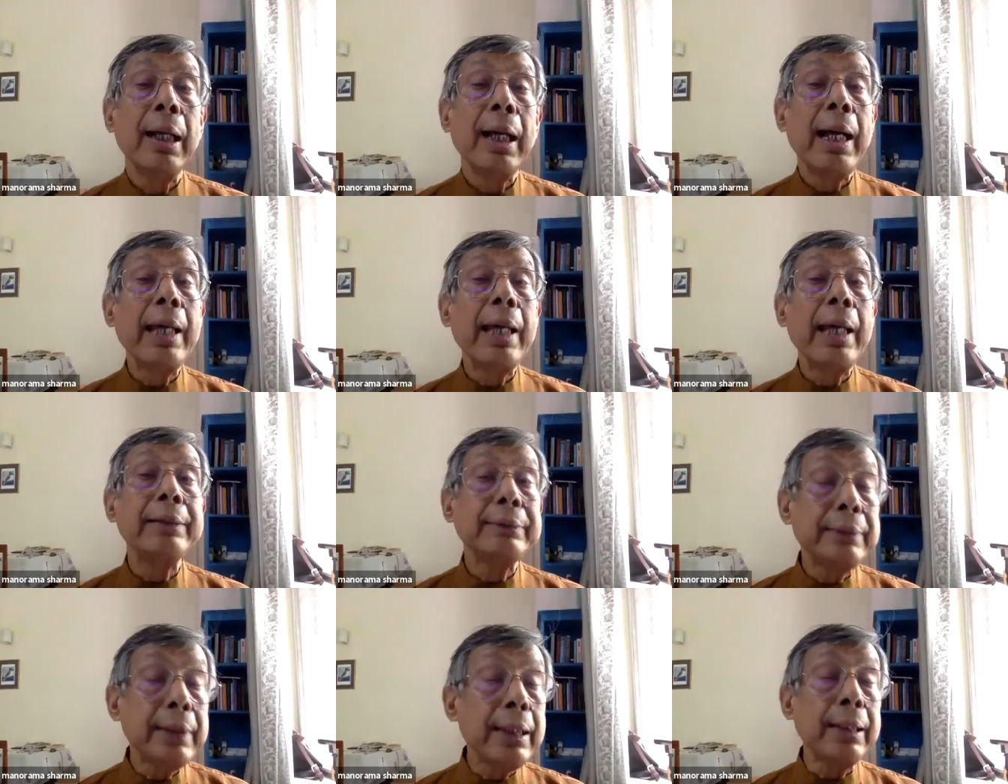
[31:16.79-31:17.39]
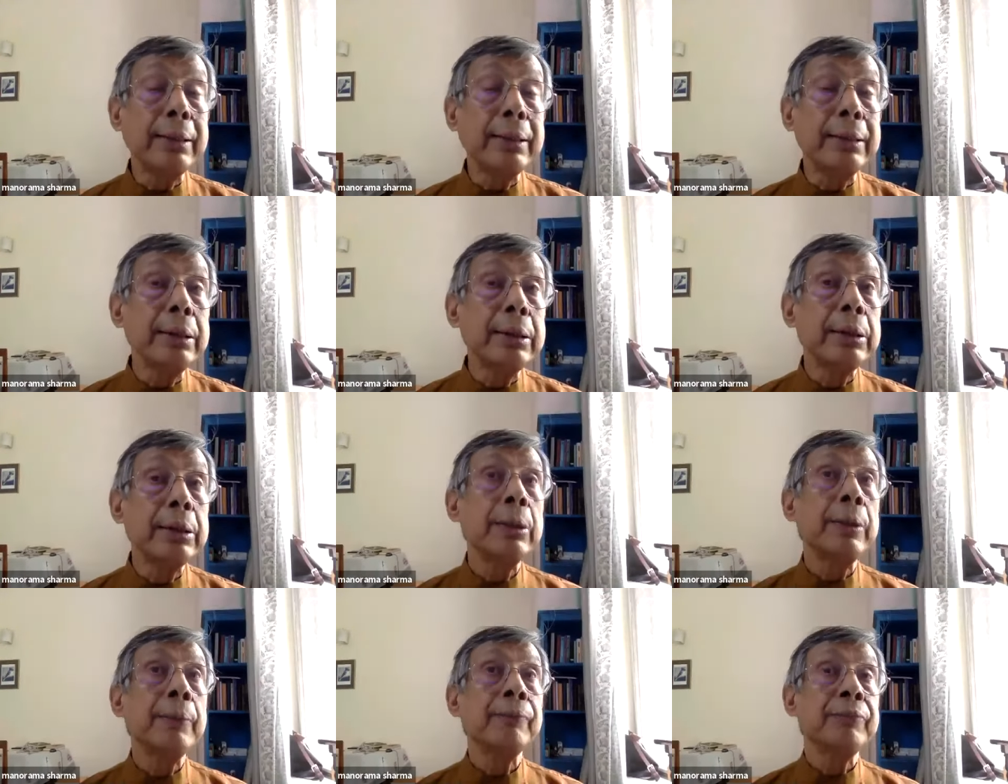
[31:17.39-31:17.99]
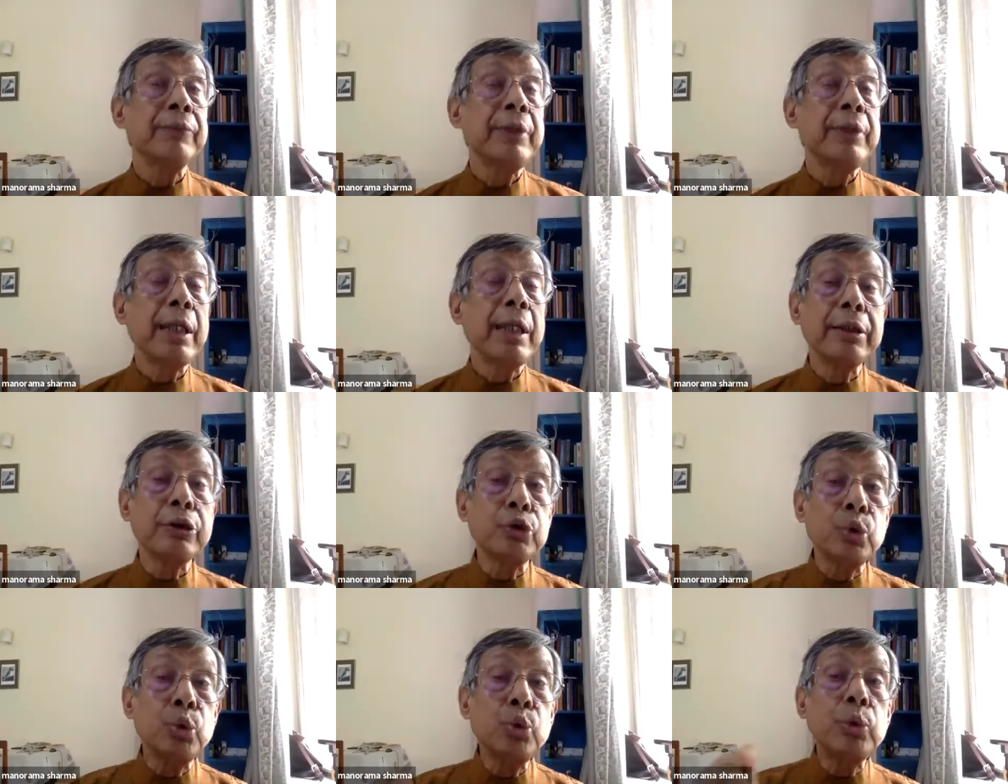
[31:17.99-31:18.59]
I have said that
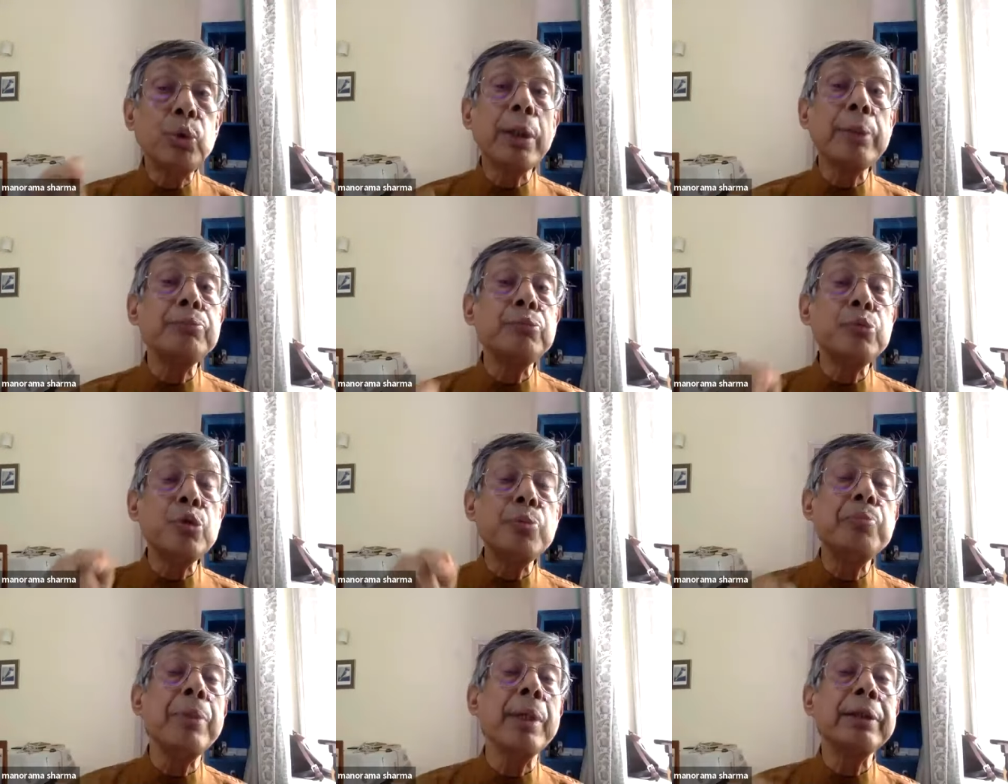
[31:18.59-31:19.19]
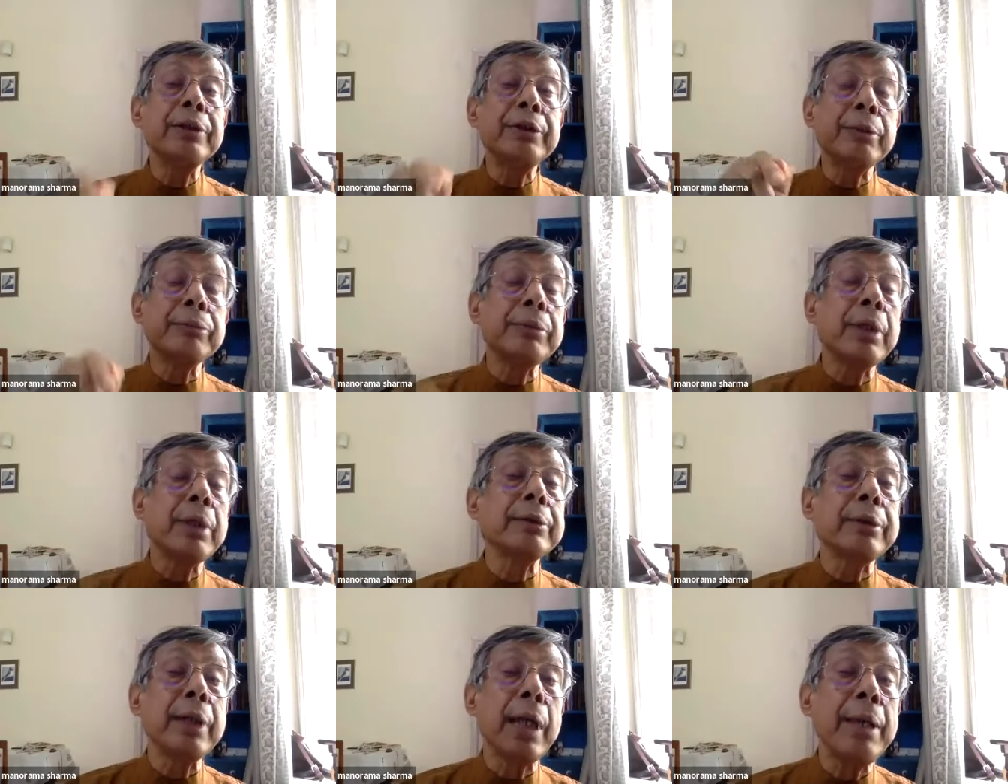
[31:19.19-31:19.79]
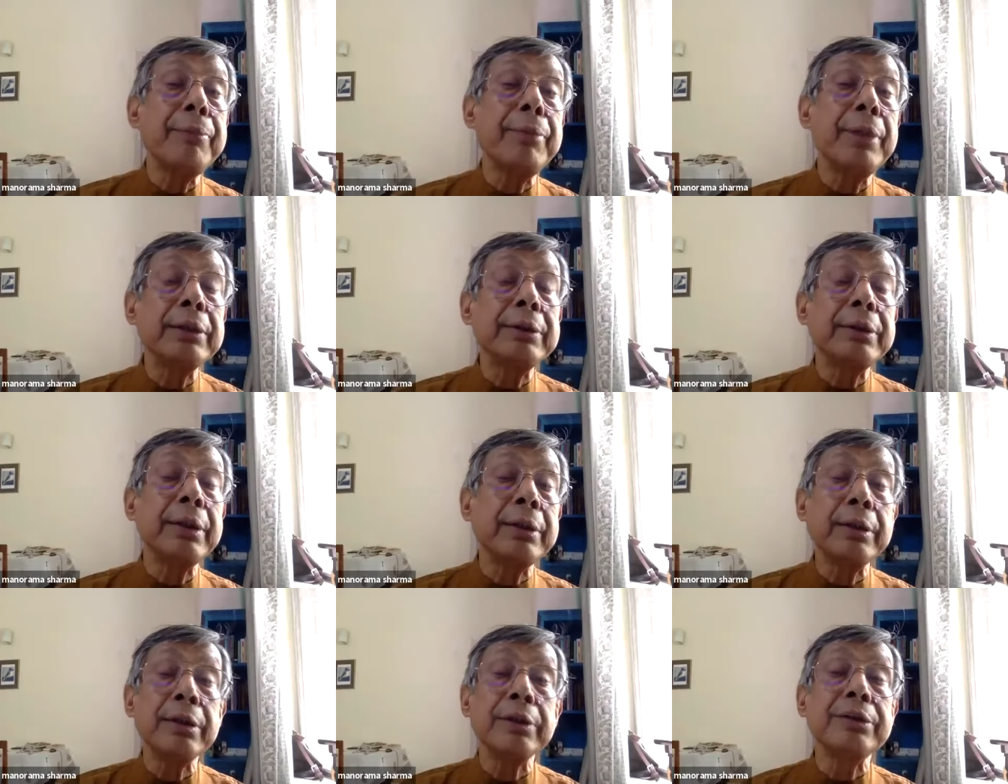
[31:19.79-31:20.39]
the student movements of the tribals
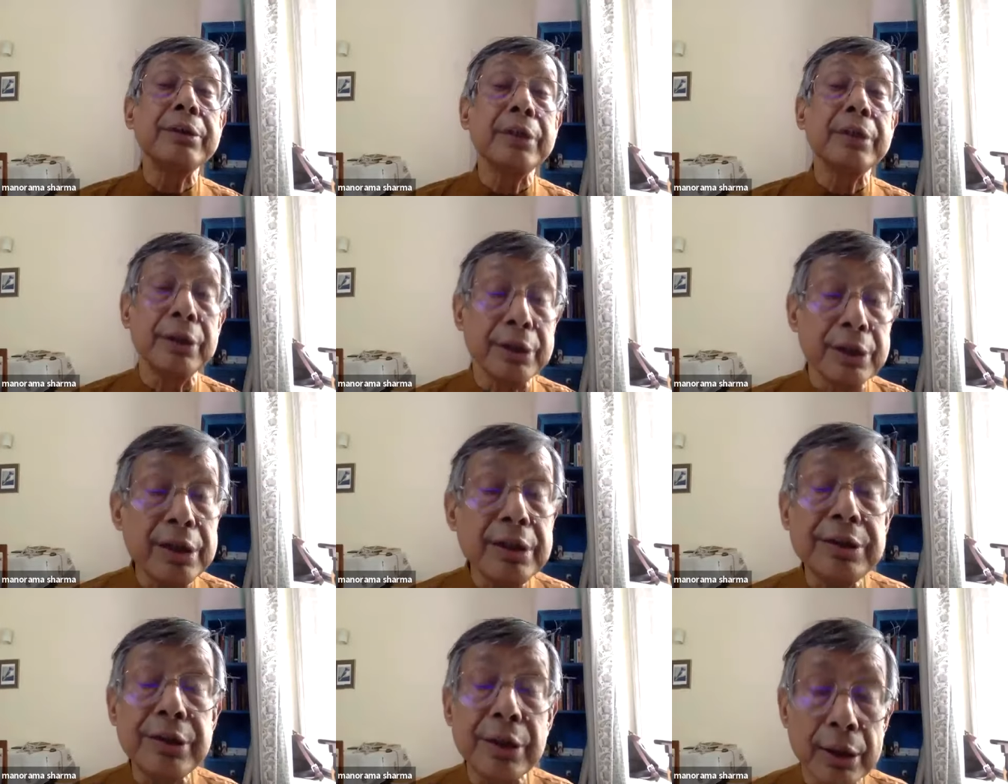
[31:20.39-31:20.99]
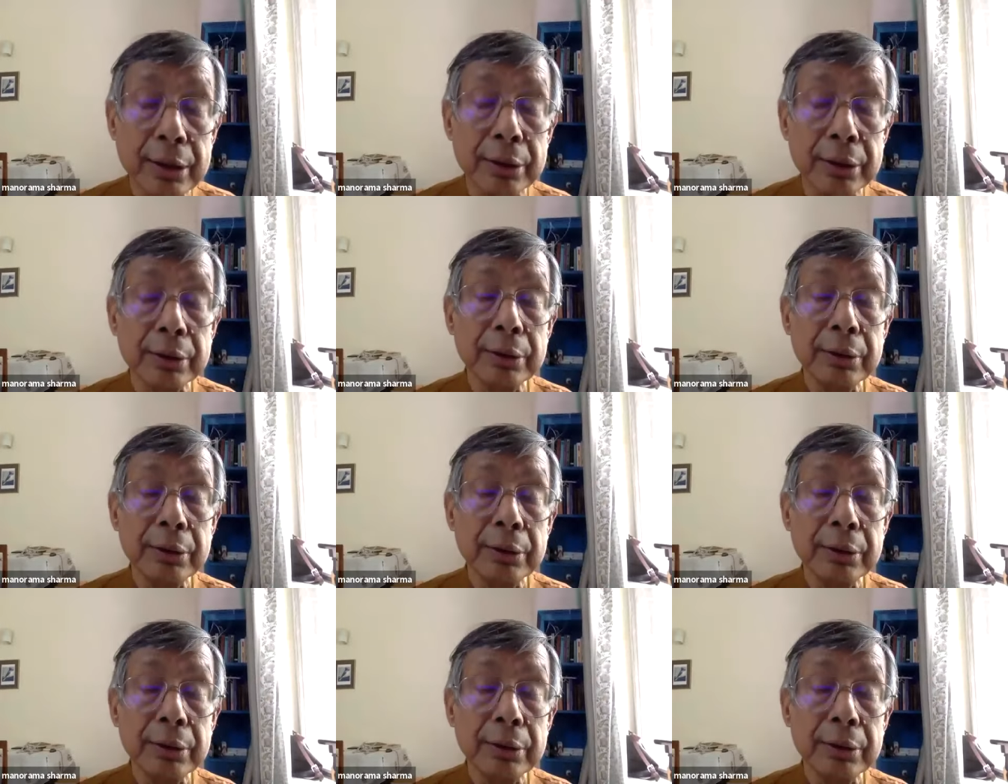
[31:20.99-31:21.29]
in this region